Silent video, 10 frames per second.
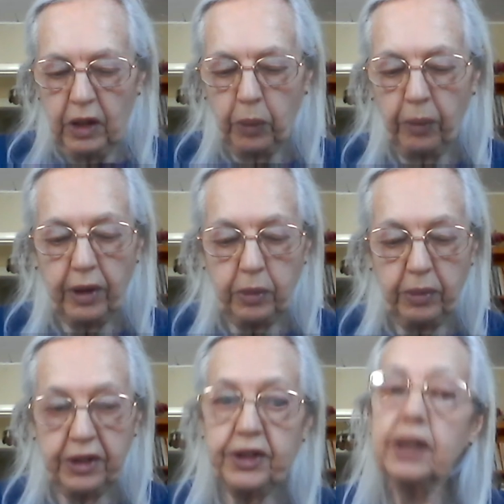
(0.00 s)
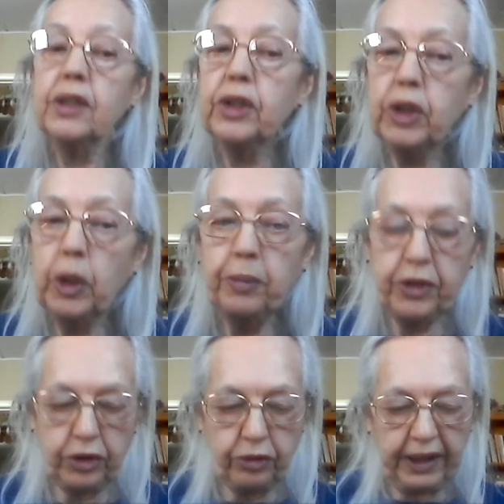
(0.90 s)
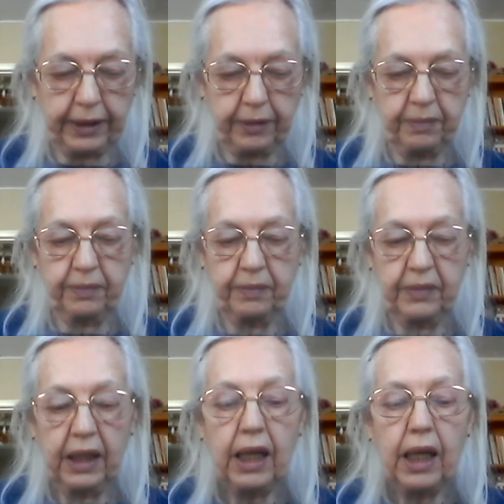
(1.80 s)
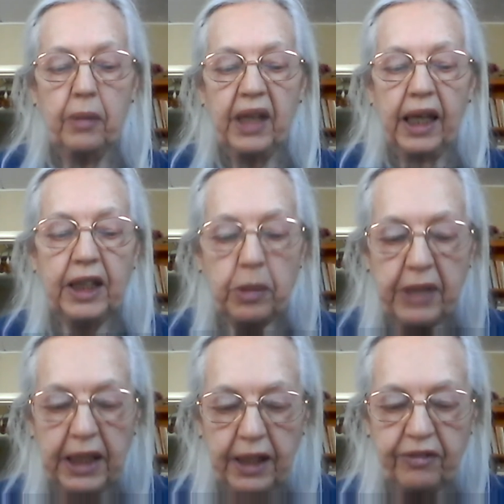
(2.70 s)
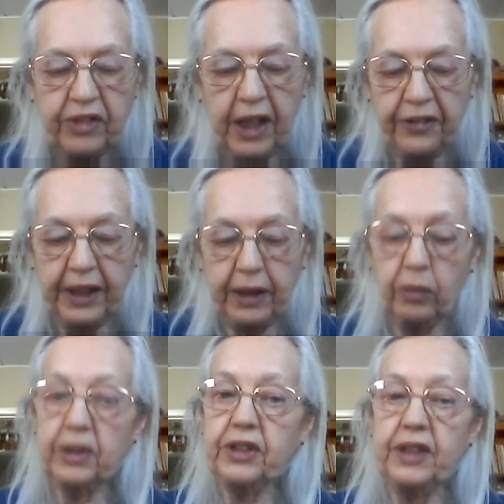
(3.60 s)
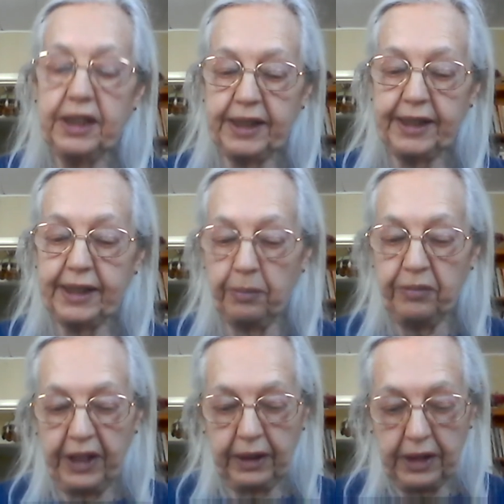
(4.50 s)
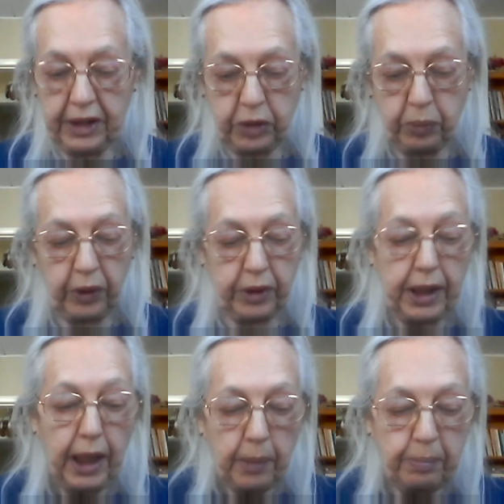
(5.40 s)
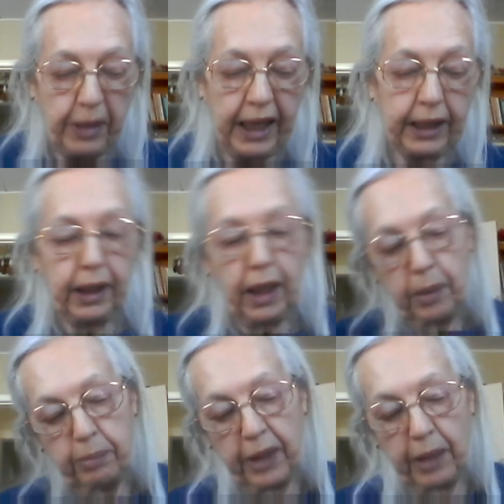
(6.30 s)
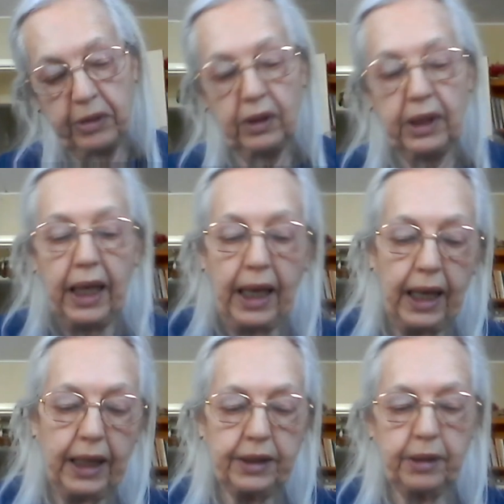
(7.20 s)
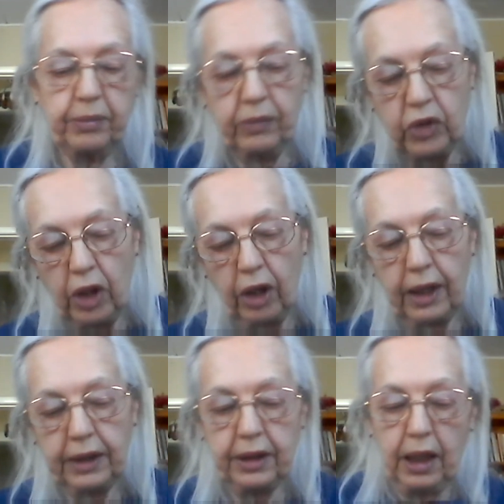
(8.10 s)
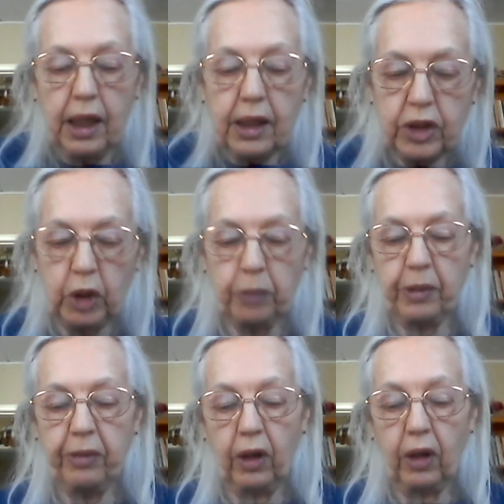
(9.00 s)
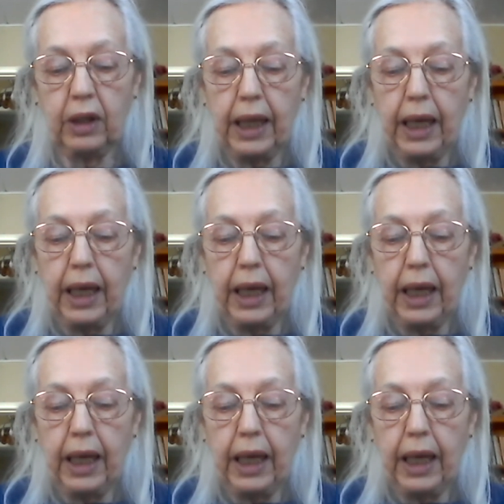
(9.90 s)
The word was superstring. In the middle of nothing was this something, this word, bang, bubble, atom, knot, superball.